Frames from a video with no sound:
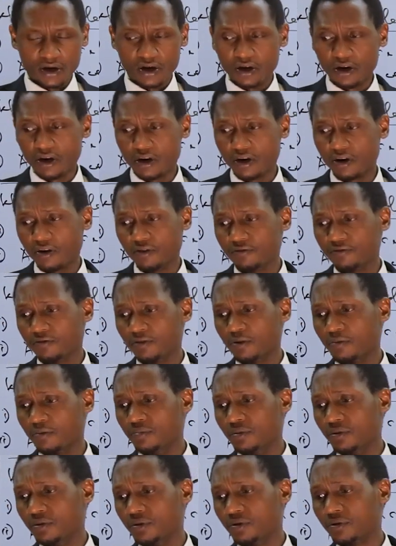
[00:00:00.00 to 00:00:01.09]
of
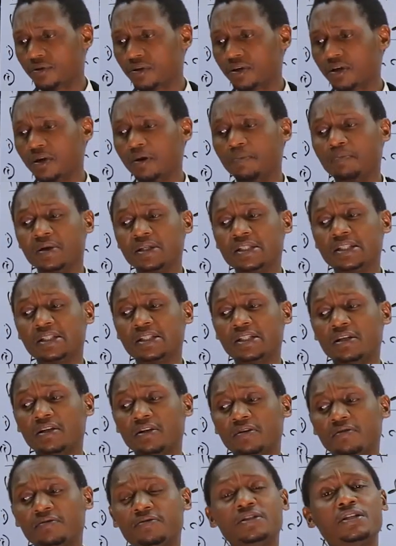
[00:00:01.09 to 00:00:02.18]
both
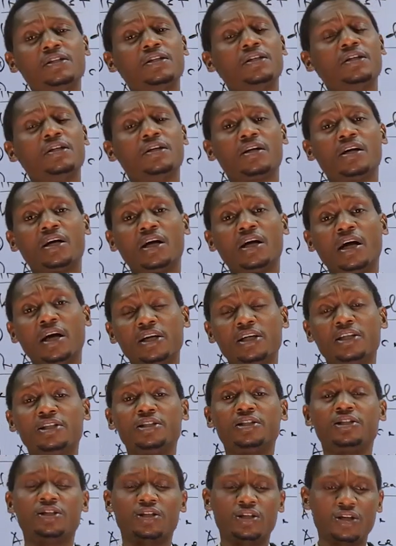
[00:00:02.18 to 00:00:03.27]
perceived,
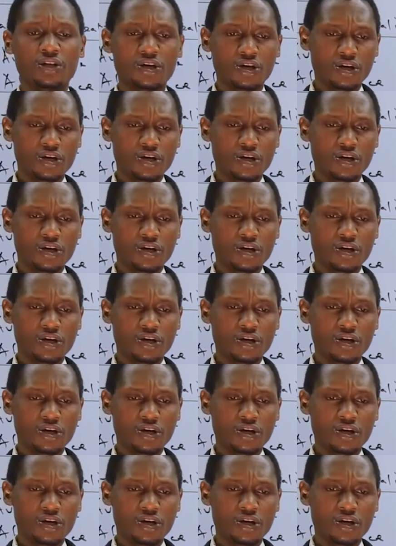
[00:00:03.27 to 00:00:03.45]
current,